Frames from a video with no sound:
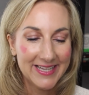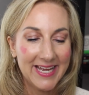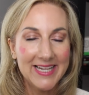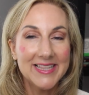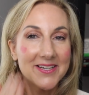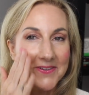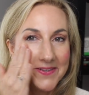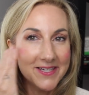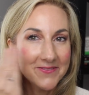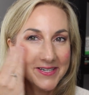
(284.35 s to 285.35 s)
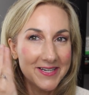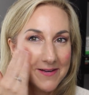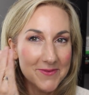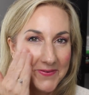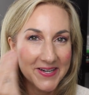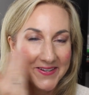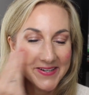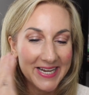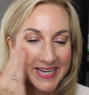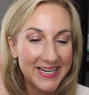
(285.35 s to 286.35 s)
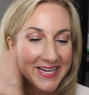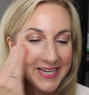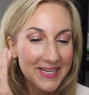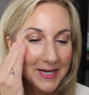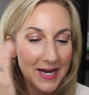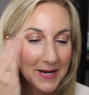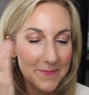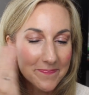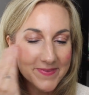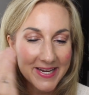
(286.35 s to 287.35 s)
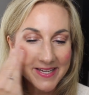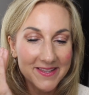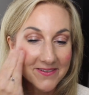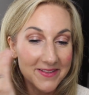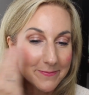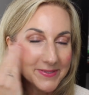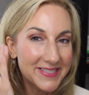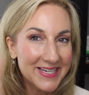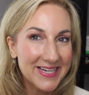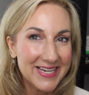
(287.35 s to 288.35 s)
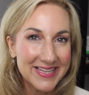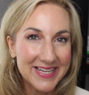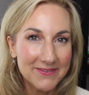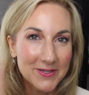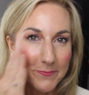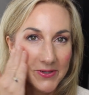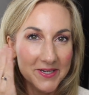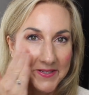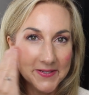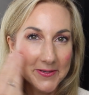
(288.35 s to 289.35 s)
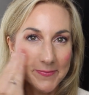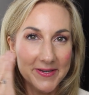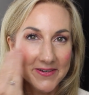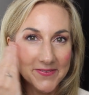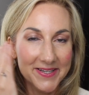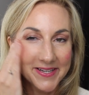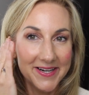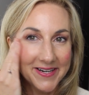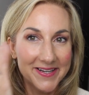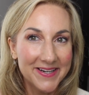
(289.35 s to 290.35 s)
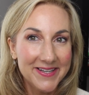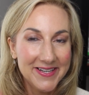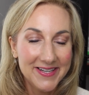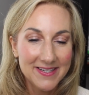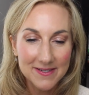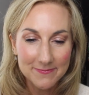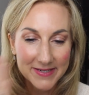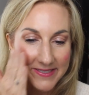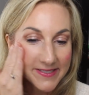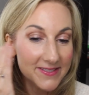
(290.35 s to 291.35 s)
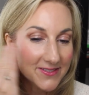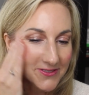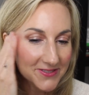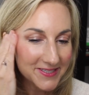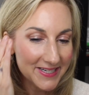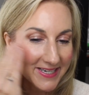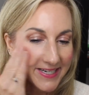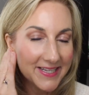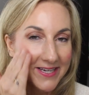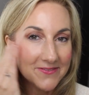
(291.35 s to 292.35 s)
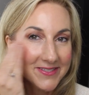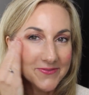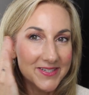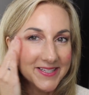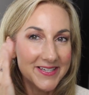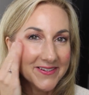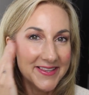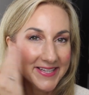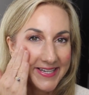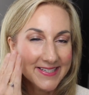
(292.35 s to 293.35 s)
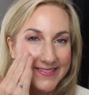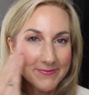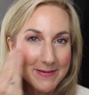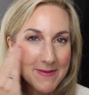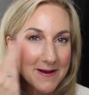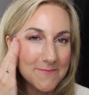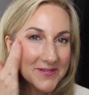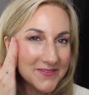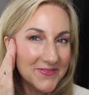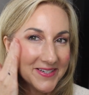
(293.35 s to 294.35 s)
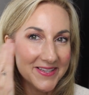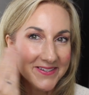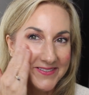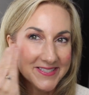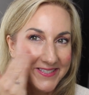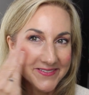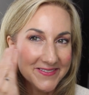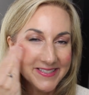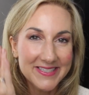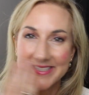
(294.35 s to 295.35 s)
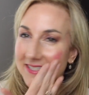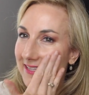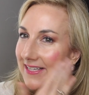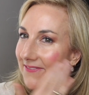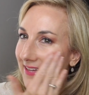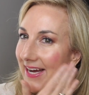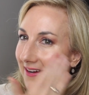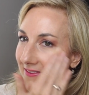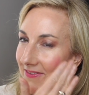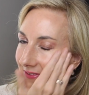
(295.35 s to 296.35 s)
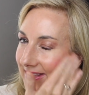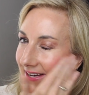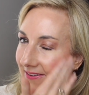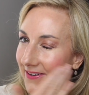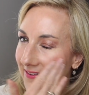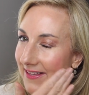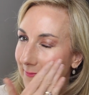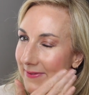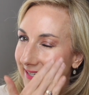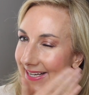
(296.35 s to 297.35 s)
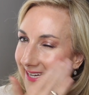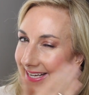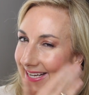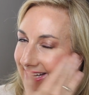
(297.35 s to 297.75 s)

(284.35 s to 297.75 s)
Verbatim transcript: they literally would come around and um, take their lipstick and they would put a little bit of it on my sisters and I. That was one of their things. My mom was one of those who didn't leave the house without her lipstick.